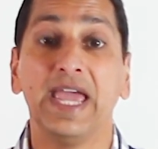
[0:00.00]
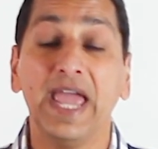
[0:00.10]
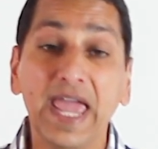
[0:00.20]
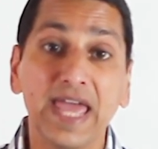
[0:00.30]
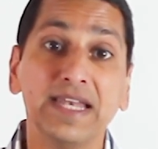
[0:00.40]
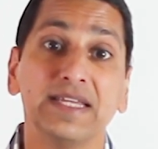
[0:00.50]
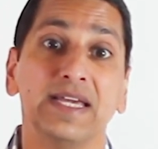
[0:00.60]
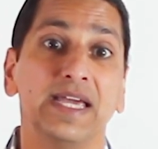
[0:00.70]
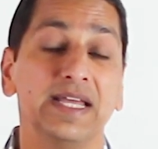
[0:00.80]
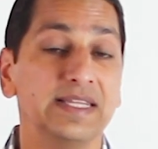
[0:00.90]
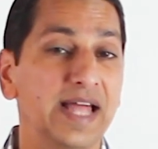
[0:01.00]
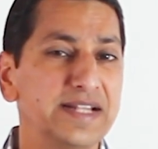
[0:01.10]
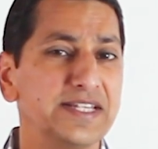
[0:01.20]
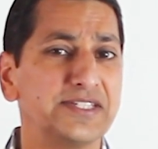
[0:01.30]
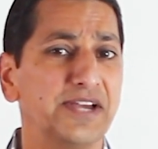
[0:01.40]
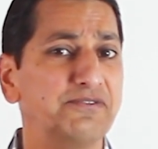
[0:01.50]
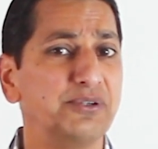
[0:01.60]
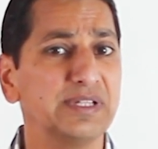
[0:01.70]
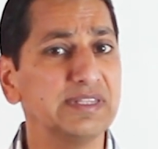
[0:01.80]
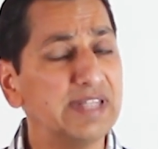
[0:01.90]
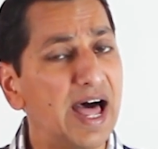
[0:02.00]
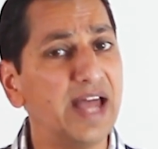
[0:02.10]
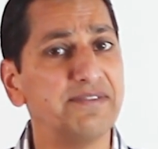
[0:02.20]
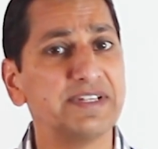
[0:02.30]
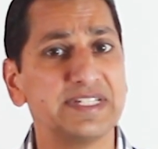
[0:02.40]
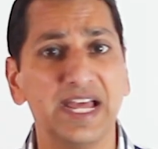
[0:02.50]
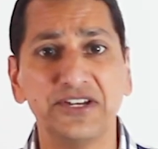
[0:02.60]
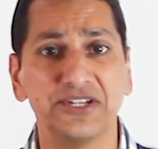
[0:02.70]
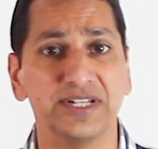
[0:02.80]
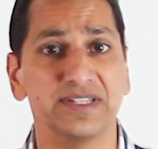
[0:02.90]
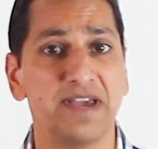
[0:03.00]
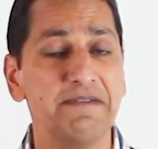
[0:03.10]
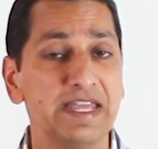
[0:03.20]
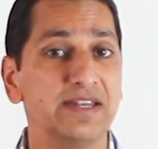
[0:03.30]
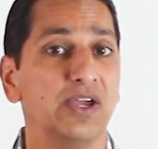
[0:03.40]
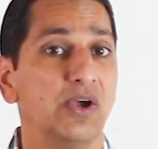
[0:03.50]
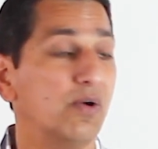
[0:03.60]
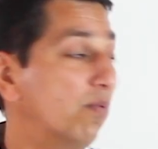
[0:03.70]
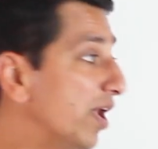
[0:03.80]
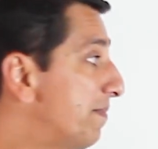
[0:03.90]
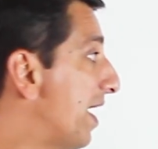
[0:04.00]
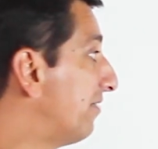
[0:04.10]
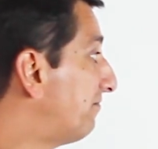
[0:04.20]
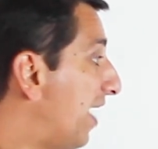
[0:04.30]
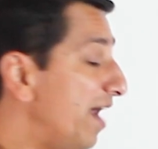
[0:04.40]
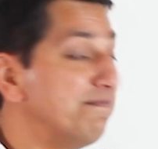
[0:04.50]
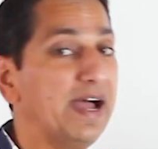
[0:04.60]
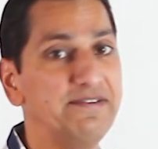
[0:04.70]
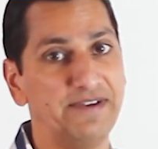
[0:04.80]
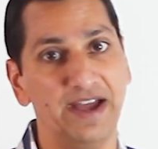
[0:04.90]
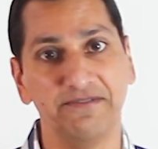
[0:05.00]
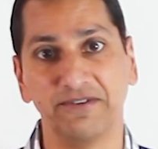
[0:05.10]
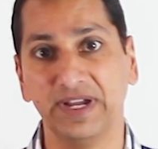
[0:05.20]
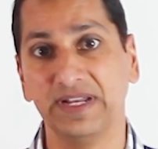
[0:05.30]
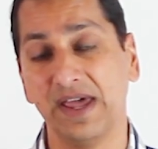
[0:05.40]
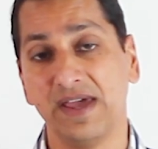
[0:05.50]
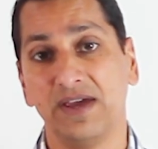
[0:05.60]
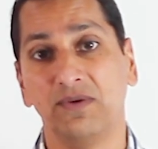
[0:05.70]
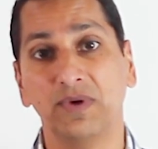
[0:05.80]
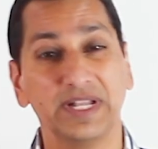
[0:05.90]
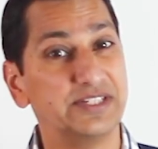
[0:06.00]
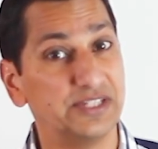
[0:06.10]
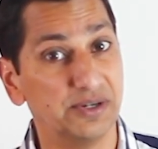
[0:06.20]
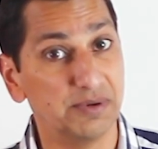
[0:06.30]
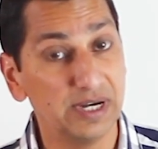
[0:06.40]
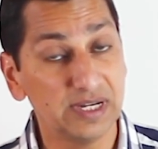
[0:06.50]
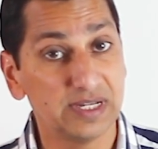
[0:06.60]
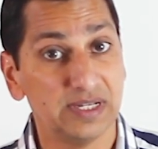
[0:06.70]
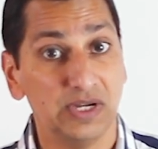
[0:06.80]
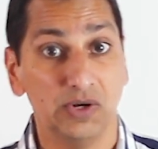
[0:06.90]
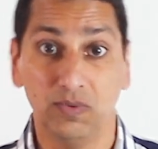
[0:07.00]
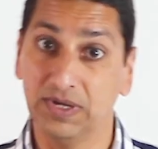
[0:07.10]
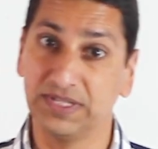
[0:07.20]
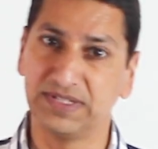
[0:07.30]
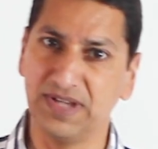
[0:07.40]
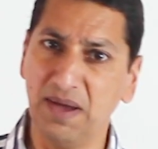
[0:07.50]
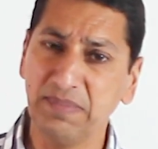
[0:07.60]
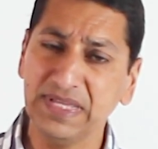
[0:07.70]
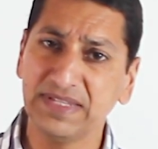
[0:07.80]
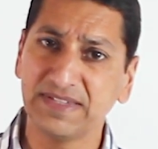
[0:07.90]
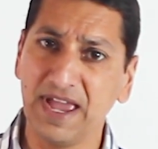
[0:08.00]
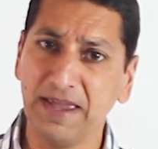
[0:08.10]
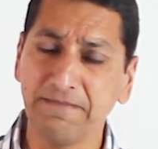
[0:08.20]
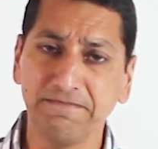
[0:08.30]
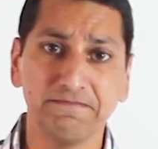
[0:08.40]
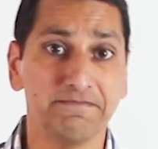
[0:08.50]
And it lends itself to a lot of extensions. I mean, what about a 5x5 grid? Will it still work? Will the sum be the same?